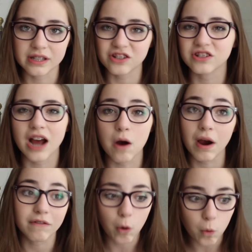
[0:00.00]
That's just how
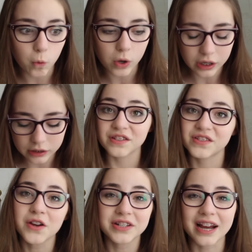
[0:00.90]
I roll.
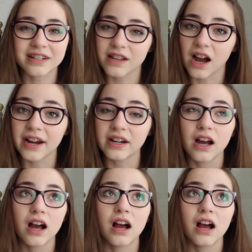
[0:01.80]
Zodiac sign.